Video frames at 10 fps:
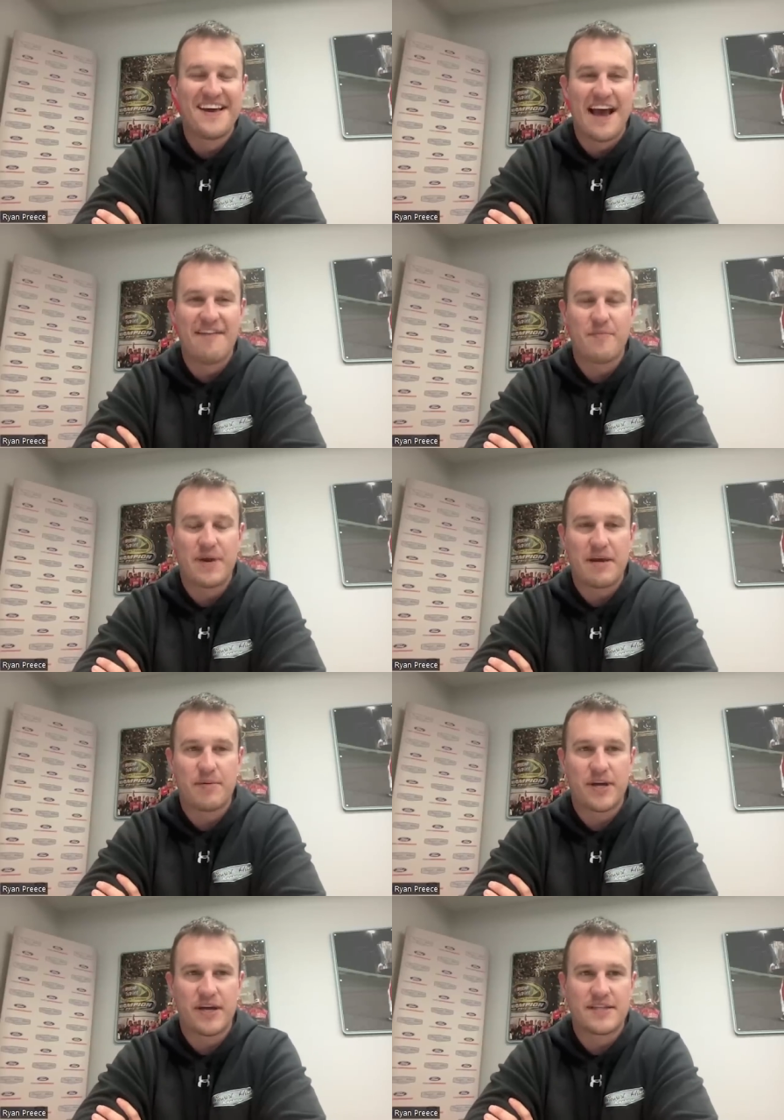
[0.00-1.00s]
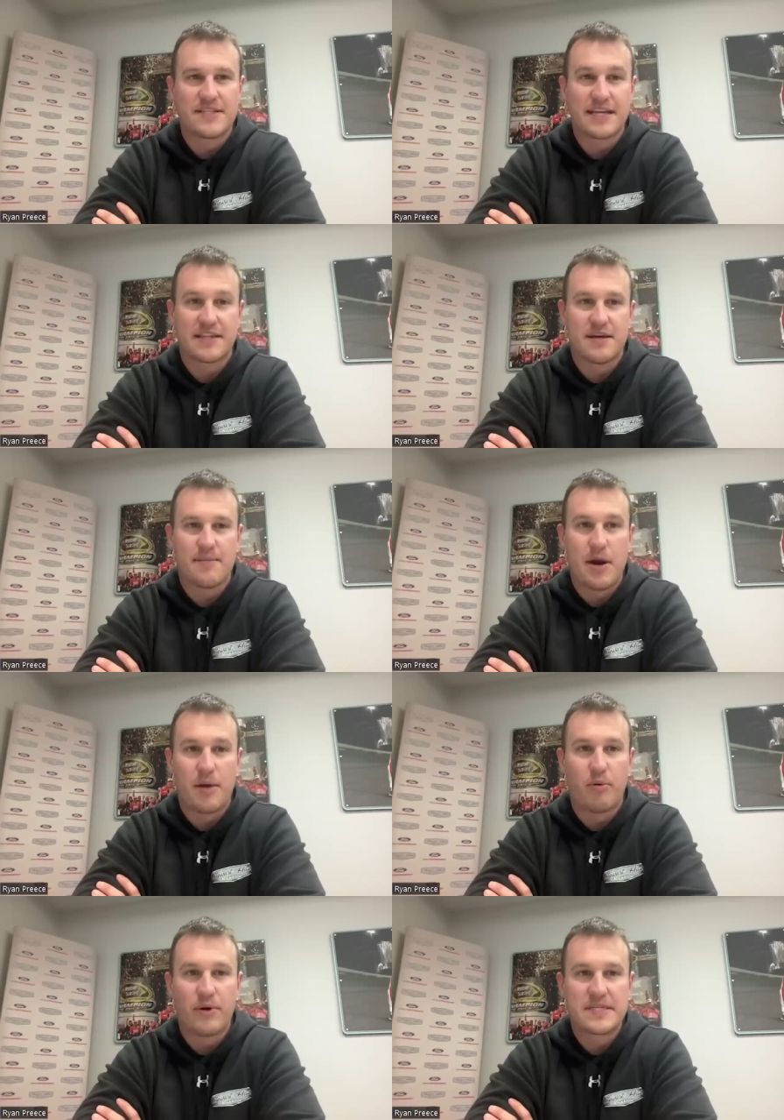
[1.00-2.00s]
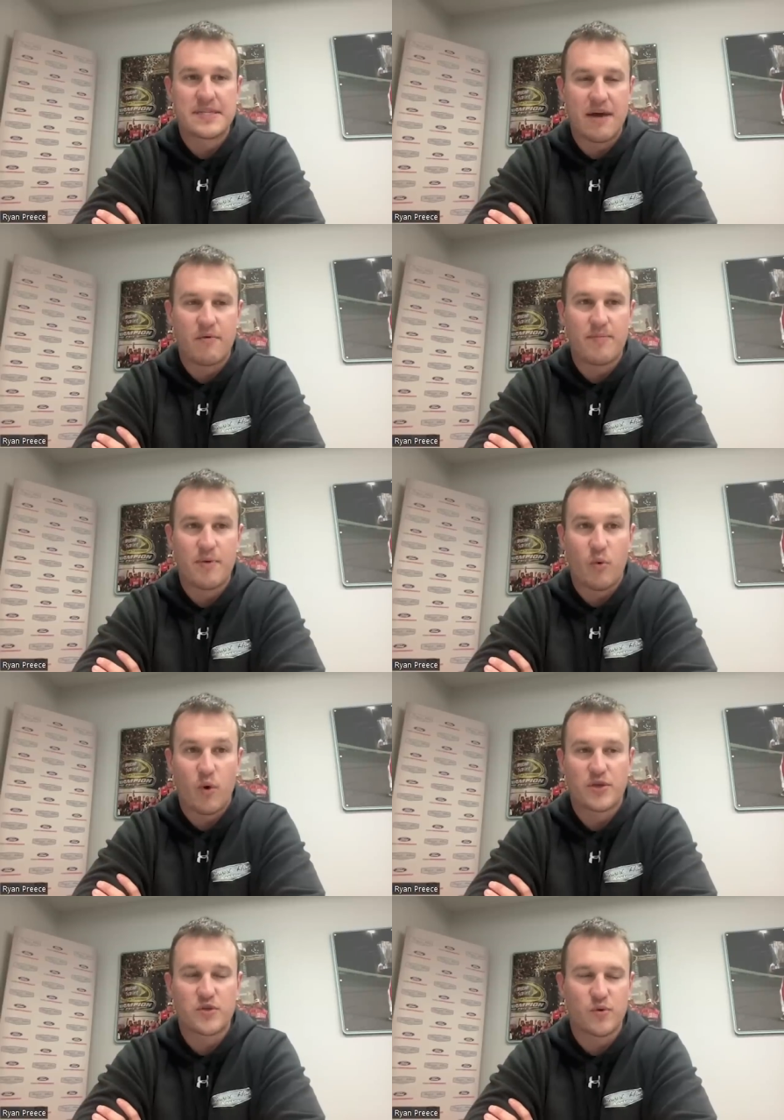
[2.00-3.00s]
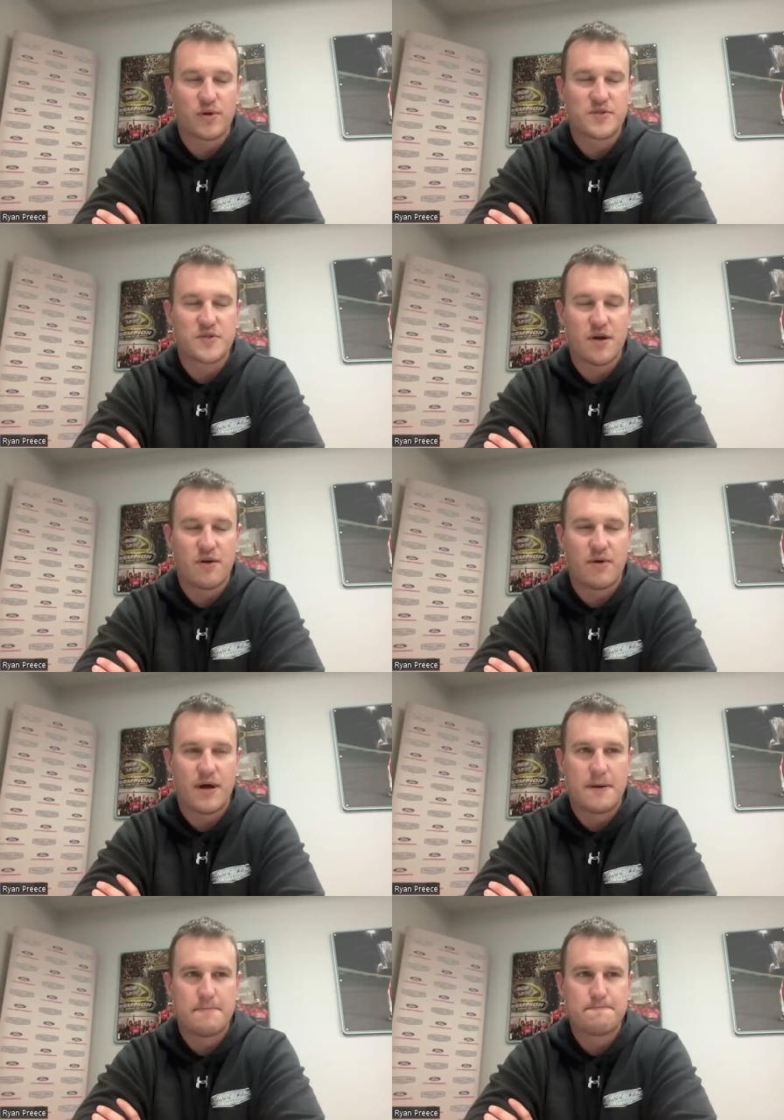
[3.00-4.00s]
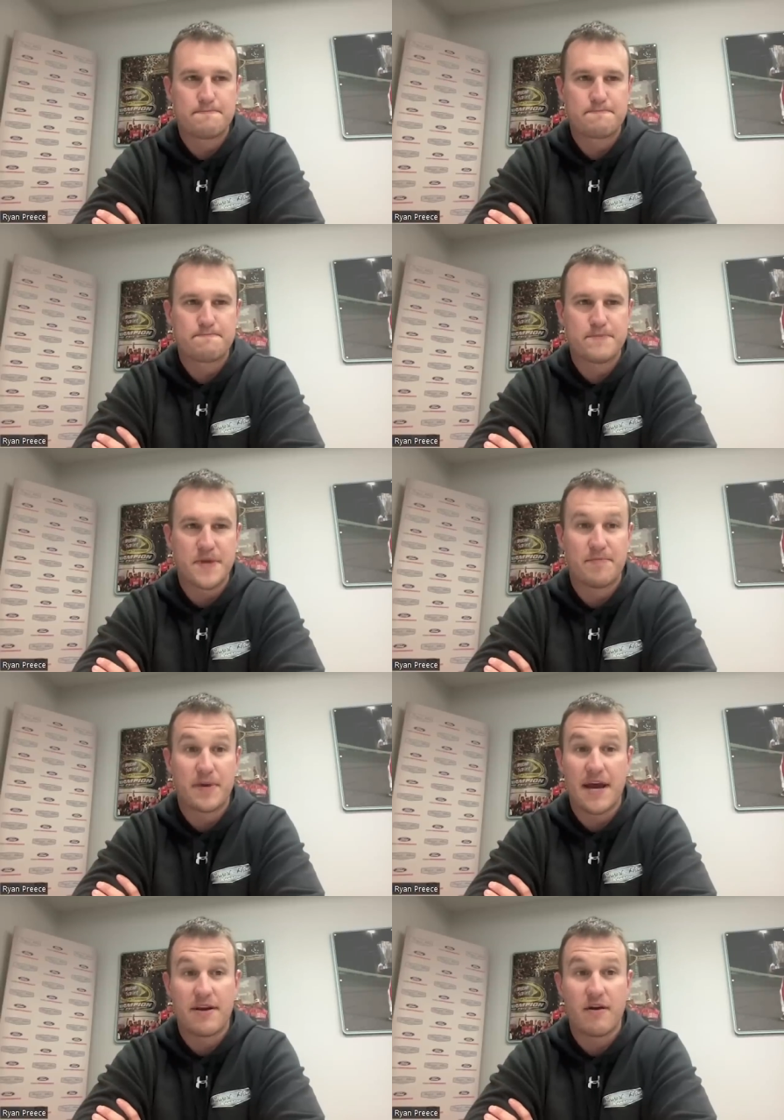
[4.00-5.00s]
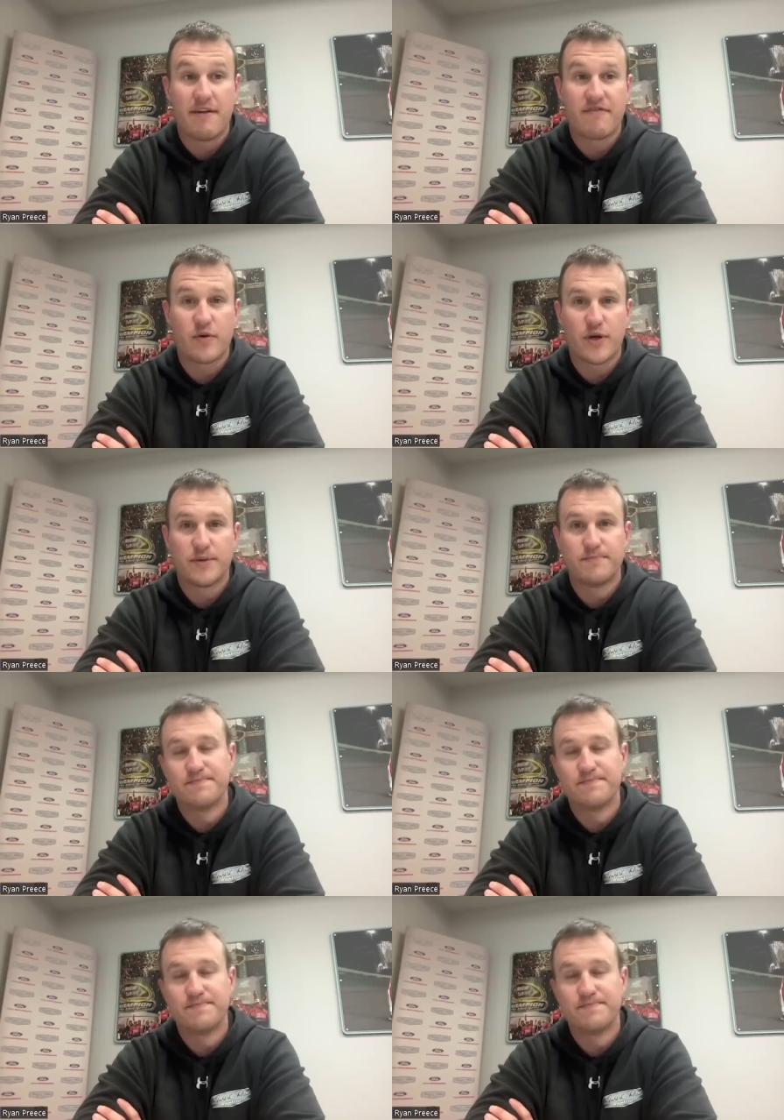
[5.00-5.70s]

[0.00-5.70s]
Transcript: haven't been able to to get the amount of points that we've been working towards. So um but yeah, no, I feel good.